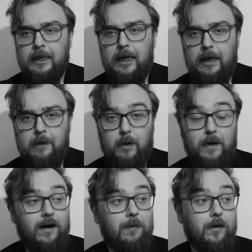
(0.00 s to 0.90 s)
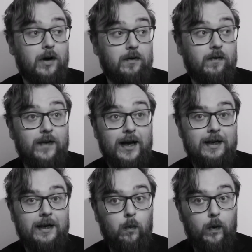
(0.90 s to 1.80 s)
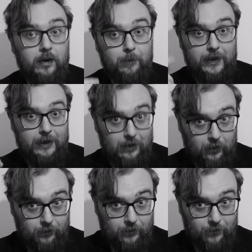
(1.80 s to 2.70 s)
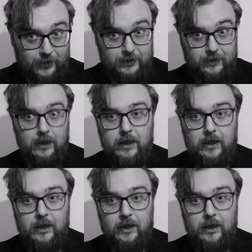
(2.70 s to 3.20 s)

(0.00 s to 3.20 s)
but other than that, it will be on this